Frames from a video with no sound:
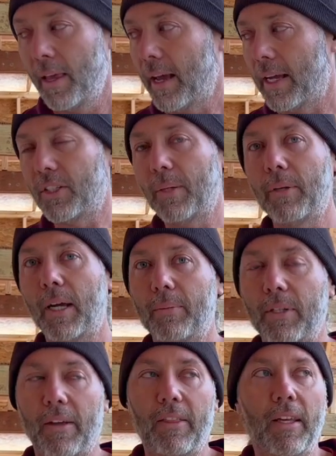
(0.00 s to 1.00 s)
and sometimes
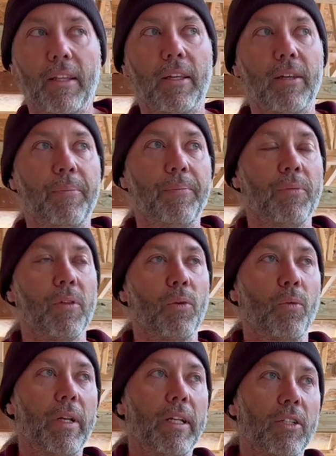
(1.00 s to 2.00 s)
I think that
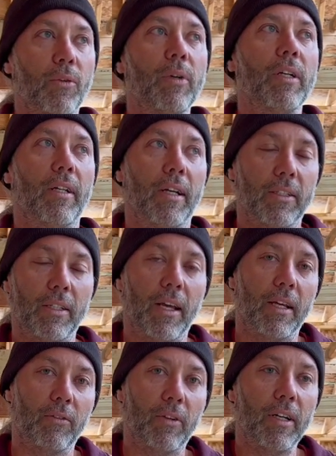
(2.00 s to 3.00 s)
we need to realize
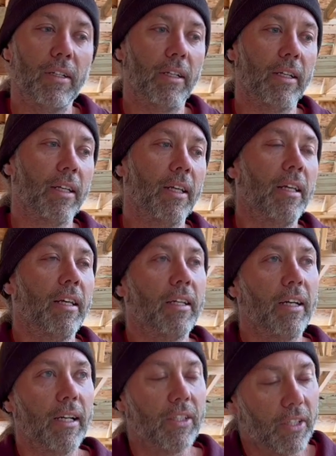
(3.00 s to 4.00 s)
that, right? Like
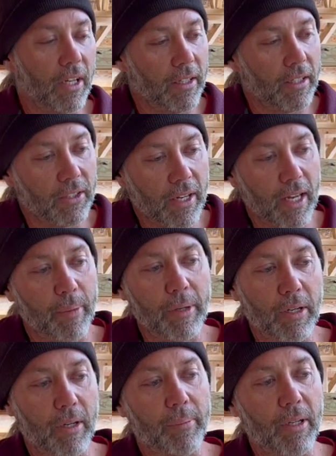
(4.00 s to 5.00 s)
God's telling us, hey, I'm
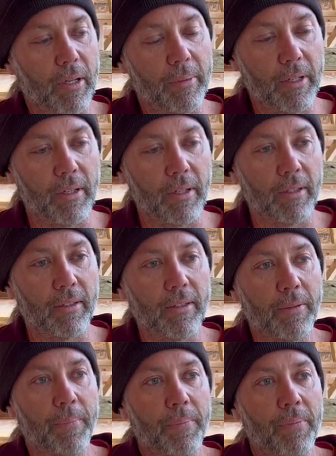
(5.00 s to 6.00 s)
here, I'm here, I'm here.
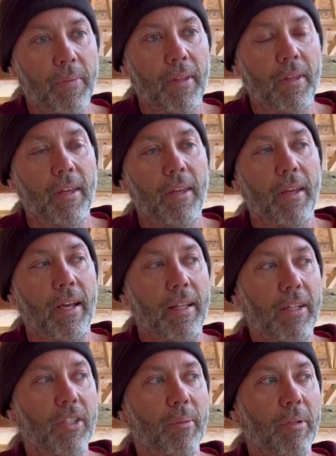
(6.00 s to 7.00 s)
And
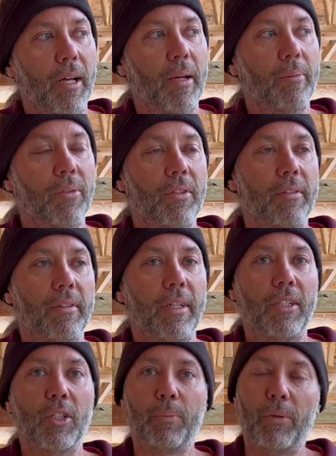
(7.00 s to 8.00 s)
then sometimes he
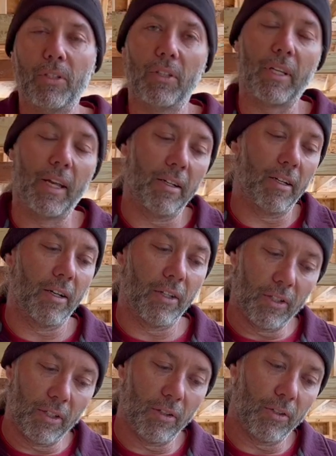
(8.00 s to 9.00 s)
just puts his hand on
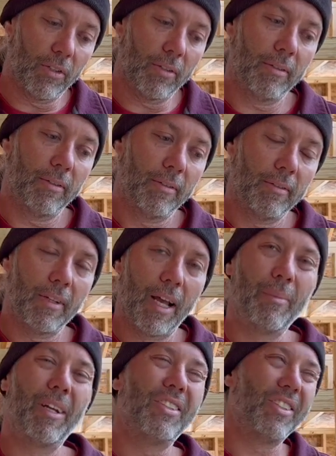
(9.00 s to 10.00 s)
us and goes,
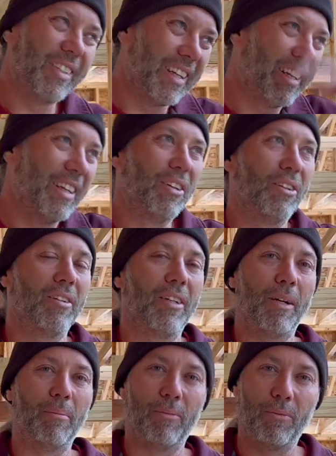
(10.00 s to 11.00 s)
I'm not just here,
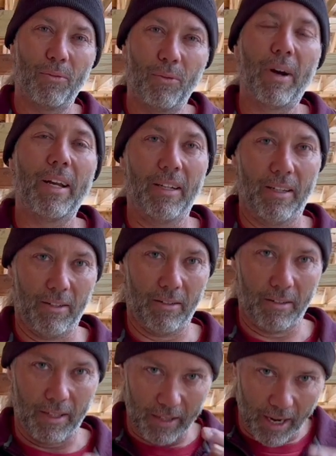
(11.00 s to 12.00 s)
I'm right here.
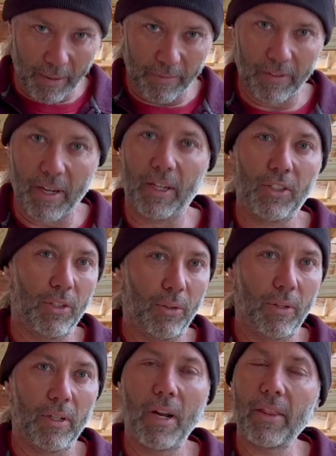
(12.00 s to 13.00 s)
Like I've got you
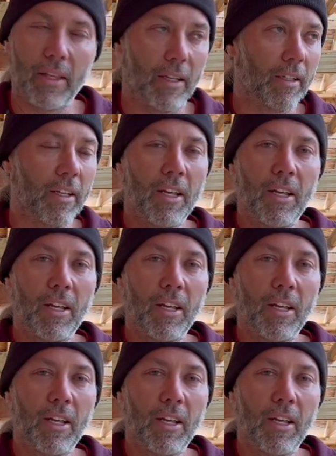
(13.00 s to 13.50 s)
and nothing,